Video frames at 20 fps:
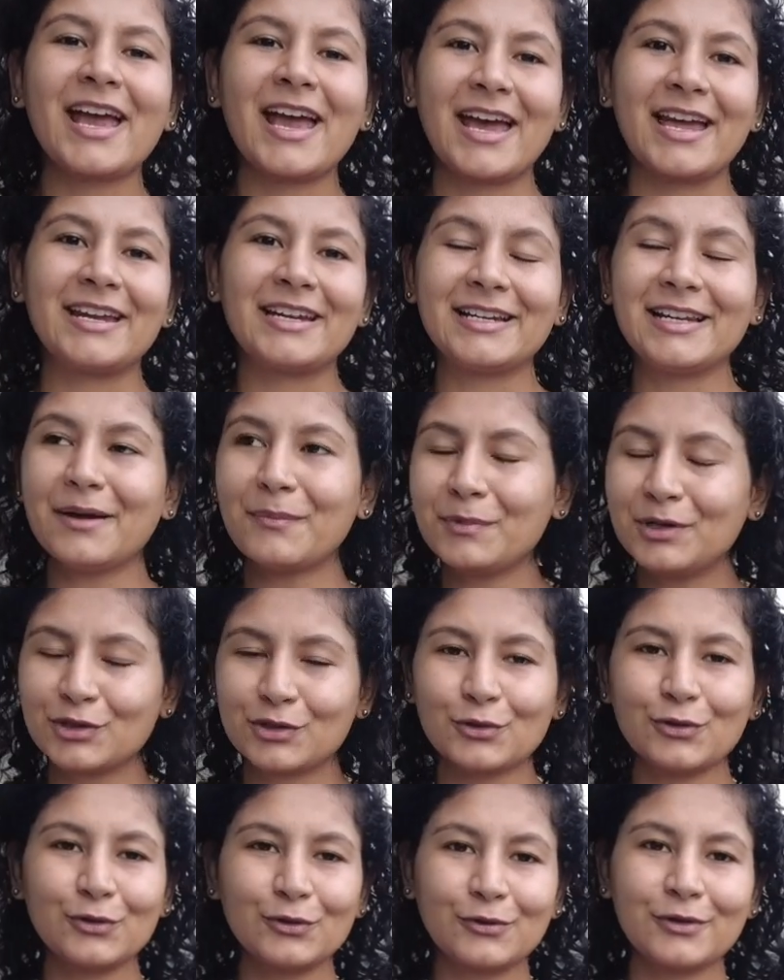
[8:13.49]
And let me
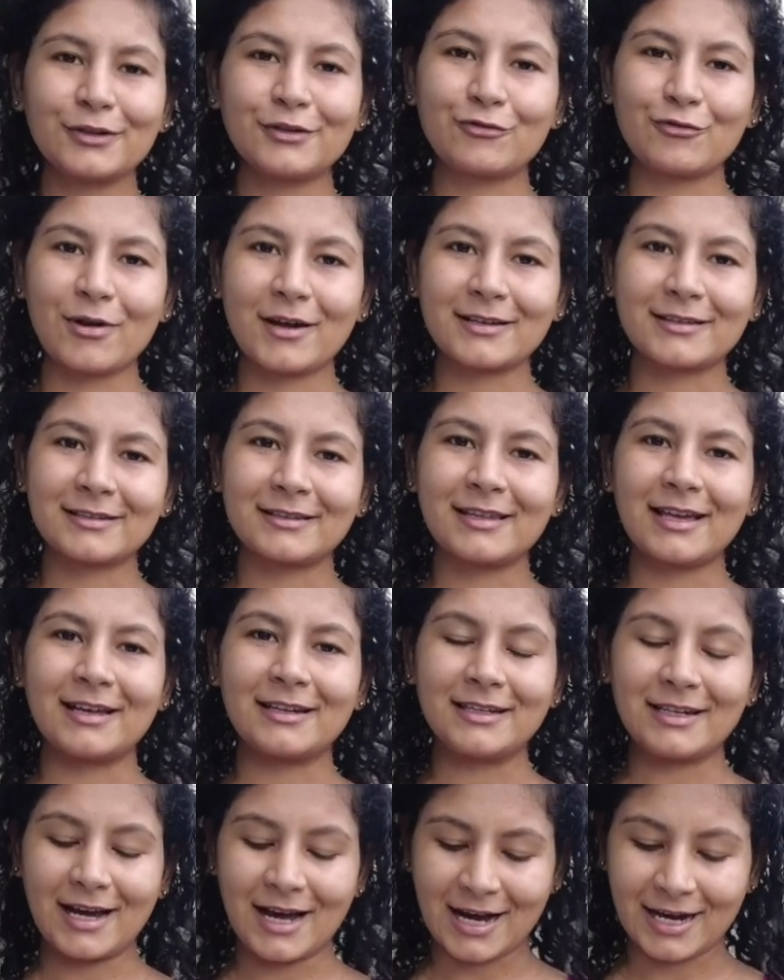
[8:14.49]
show you the dress
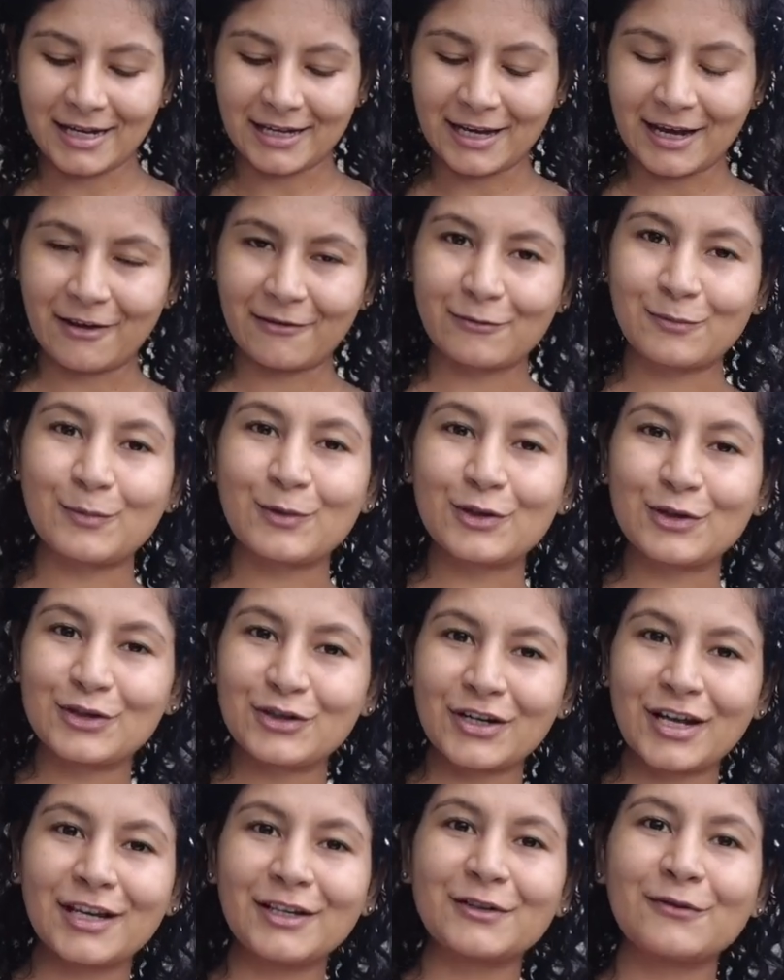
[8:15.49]
that I have
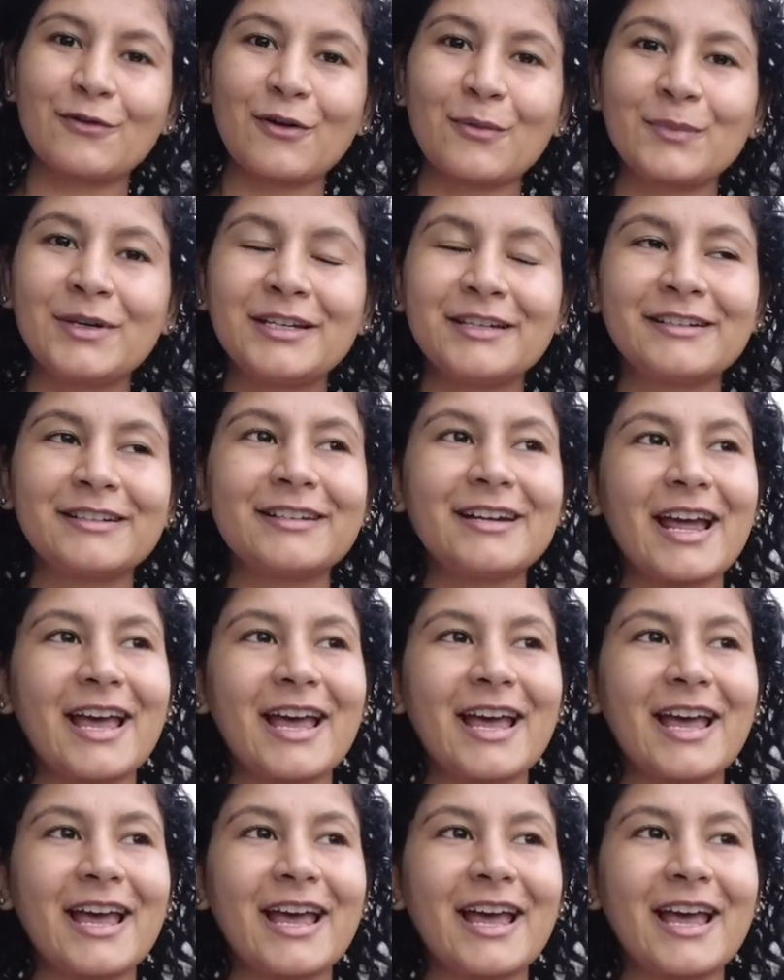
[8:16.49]
purchased from here.